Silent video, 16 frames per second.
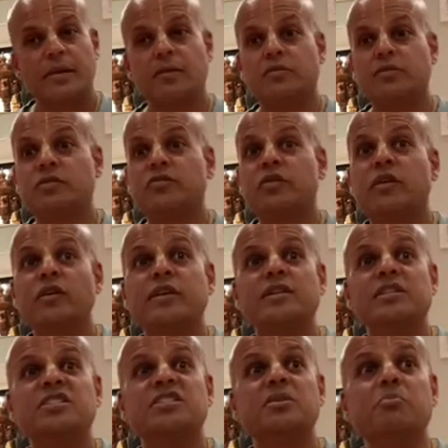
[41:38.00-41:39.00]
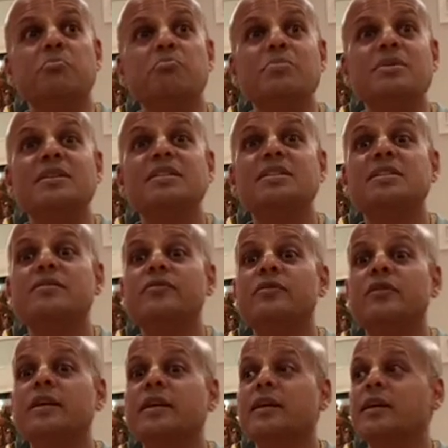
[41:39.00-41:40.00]
He was very
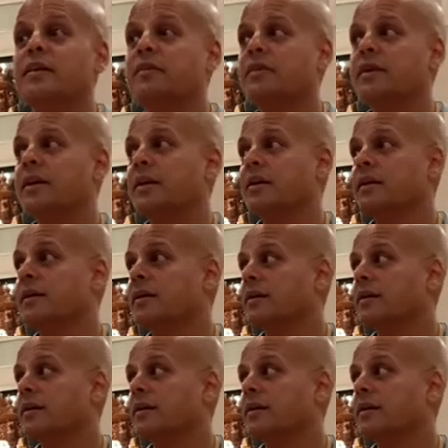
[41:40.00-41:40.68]
submissively hearing.